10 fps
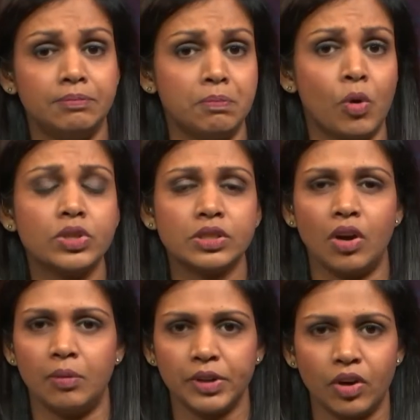most
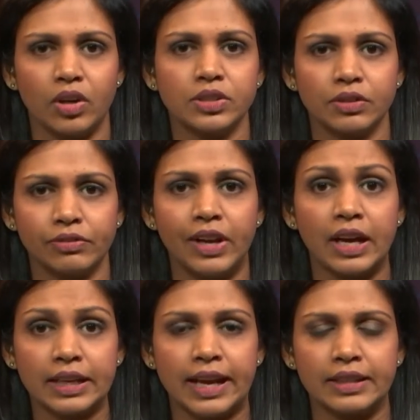common cause of
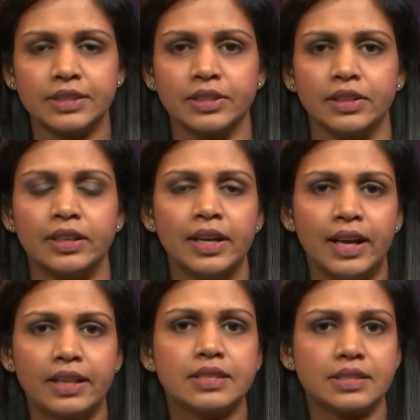lung cancer.
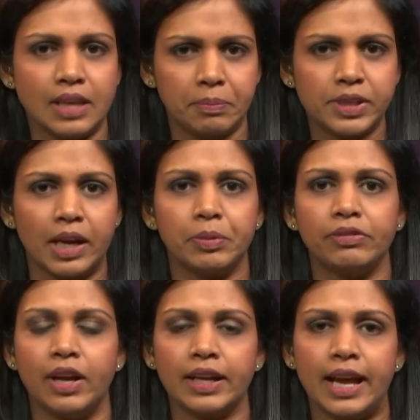It's a subtype
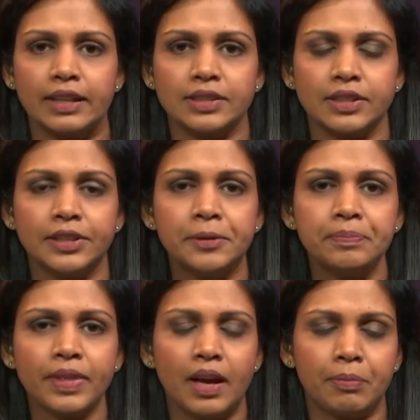of lung cancer.
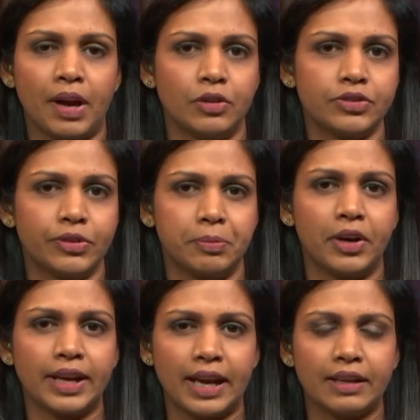Accounts for
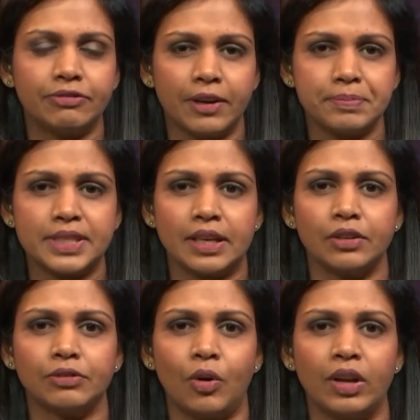about 85%
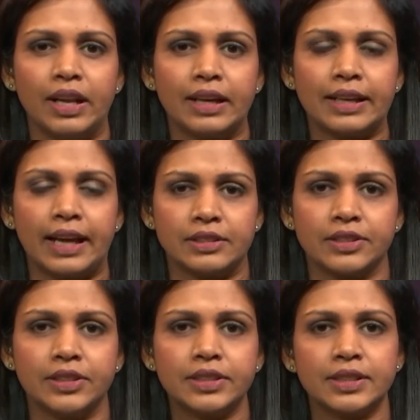of all lung
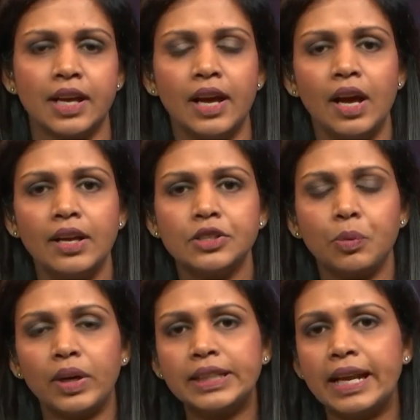cancers. So
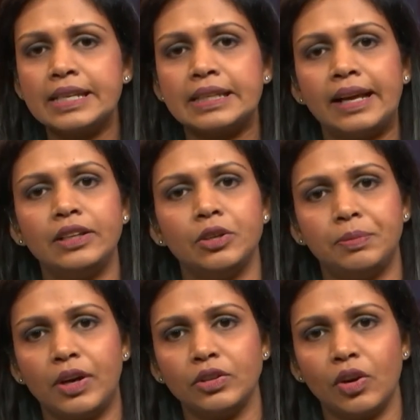what can I tell you
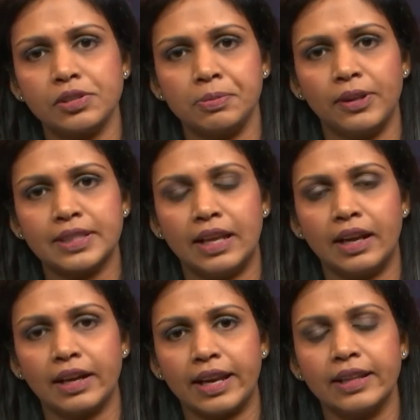about non-small cell
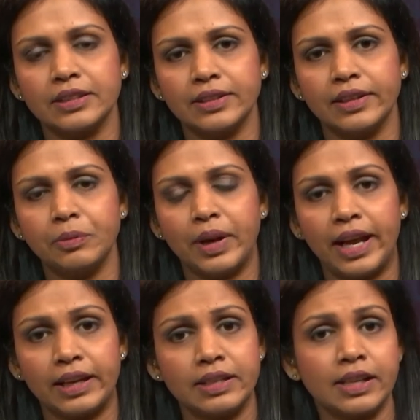lung cancer? Well,
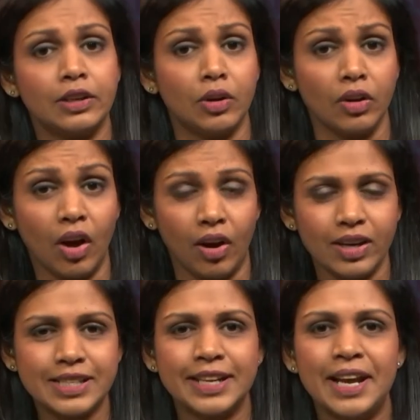I can tell you a
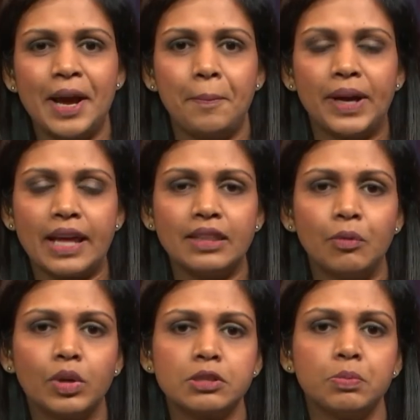lot, but I
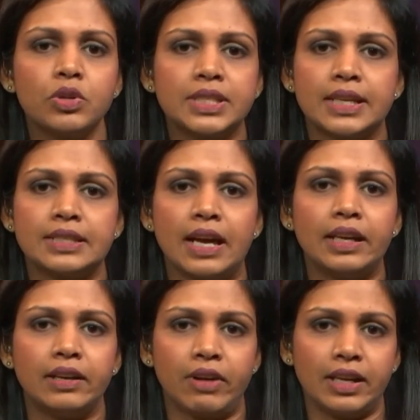think what's most
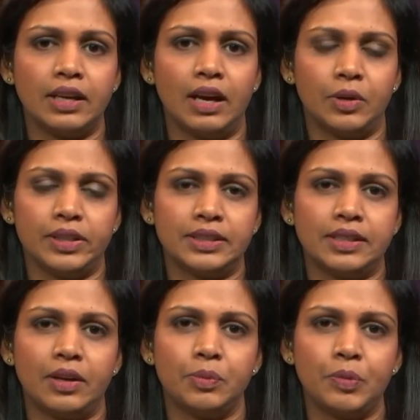exciting right now is
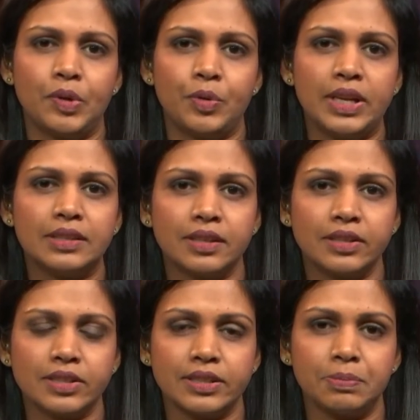that
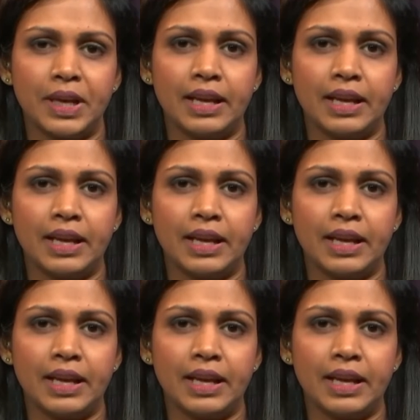research has